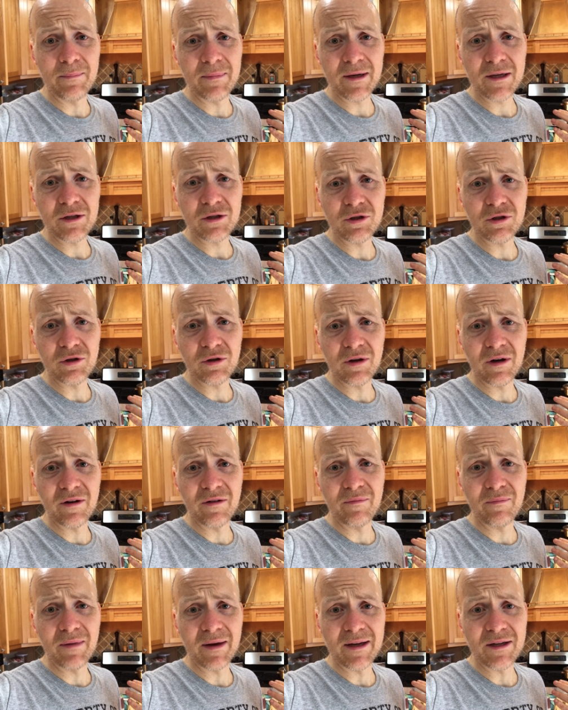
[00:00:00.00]
mixture
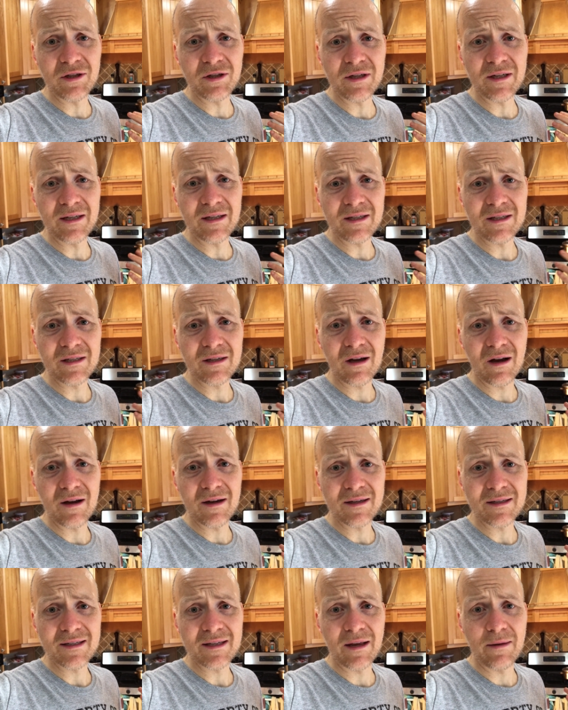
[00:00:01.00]
of my cheese
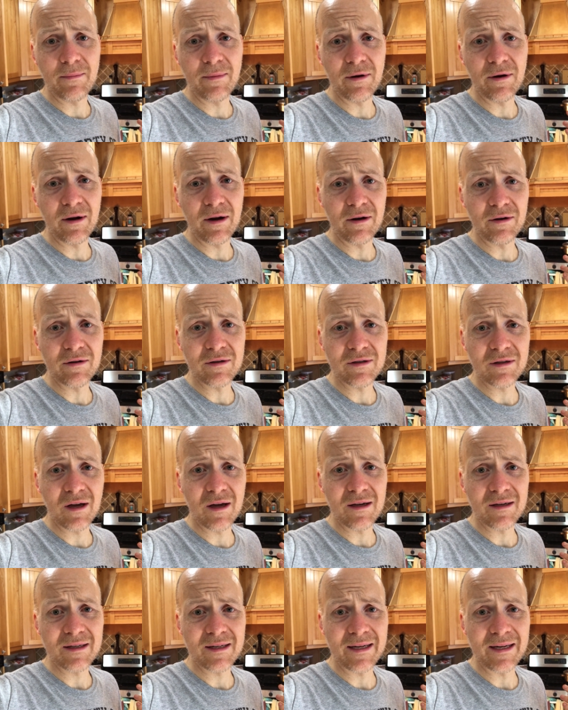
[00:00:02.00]
sauce and marinara
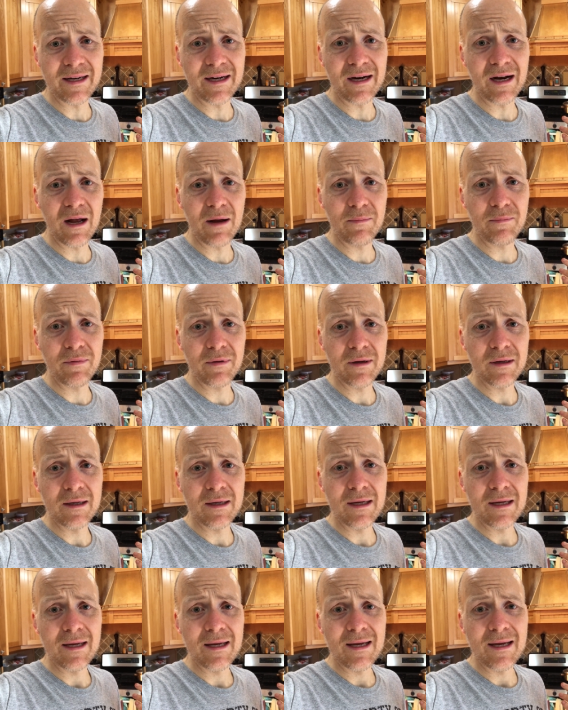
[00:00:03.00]
sauce heated up.
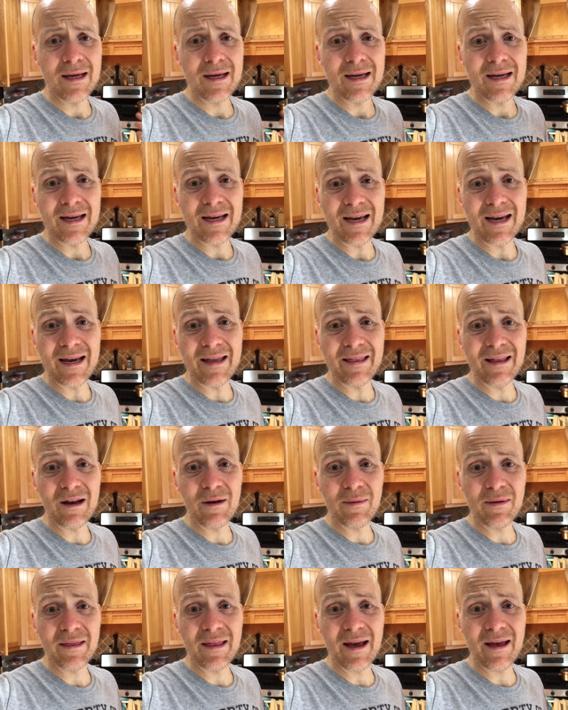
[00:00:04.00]
And
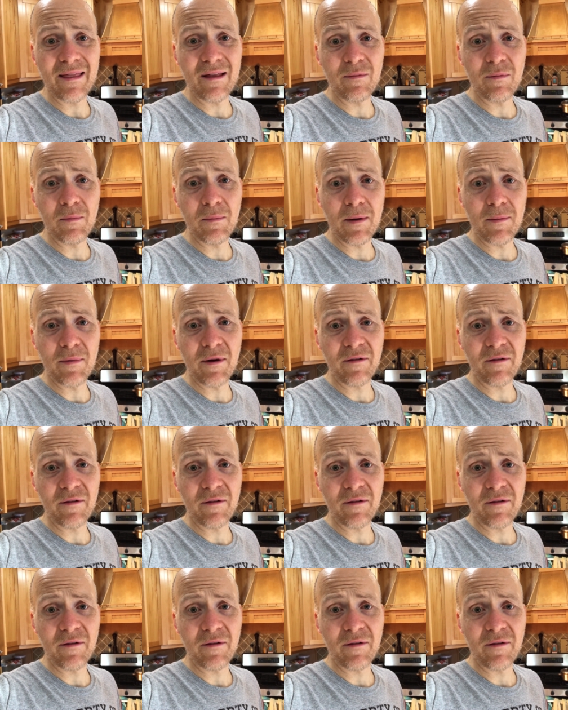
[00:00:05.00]
that'll be that, that'll be my